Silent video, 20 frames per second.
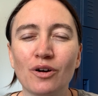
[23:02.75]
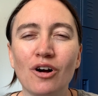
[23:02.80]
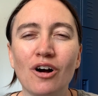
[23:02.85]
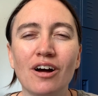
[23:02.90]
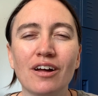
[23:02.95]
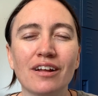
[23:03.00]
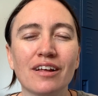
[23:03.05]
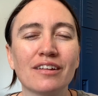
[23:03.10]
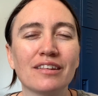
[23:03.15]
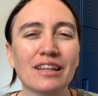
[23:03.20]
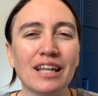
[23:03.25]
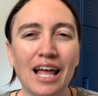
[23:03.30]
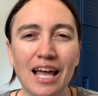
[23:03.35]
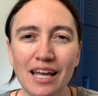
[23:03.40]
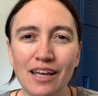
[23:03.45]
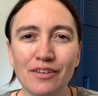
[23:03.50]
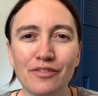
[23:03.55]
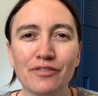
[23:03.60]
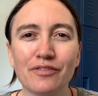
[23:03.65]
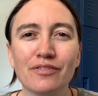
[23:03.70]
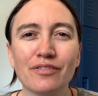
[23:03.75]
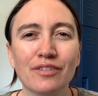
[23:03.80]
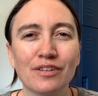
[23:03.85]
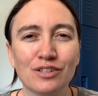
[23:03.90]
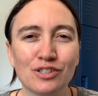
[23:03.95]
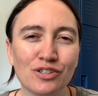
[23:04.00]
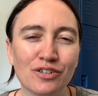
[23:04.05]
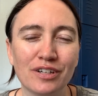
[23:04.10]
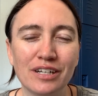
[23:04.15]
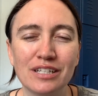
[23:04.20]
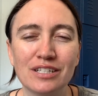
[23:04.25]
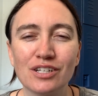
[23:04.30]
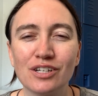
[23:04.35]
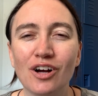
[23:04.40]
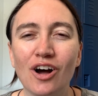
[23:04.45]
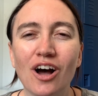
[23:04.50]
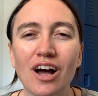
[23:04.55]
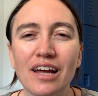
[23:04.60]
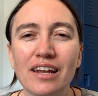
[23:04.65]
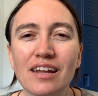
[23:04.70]
on life and the journey to
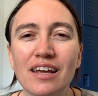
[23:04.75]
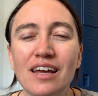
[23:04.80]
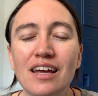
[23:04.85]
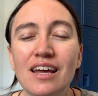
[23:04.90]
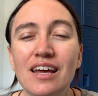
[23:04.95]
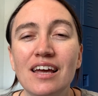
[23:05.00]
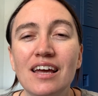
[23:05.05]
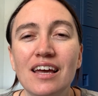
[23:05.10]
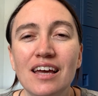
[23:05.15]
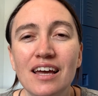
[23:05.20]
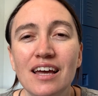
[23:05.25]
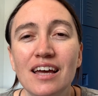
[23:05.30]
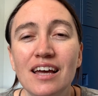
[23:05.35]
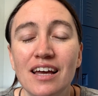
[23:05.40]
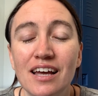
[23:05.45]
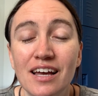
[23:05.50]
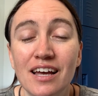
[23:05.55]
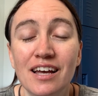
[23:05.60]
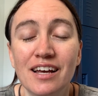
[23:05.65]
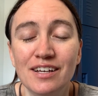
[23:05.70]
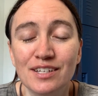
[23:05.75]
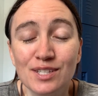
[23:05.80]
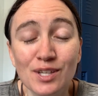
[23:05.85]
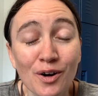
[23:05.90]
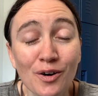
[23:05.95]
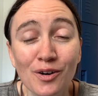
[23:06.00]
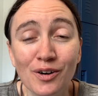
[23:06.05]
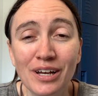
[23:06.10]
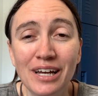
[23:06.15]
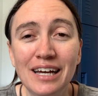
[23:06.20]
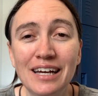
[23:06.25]
God. So,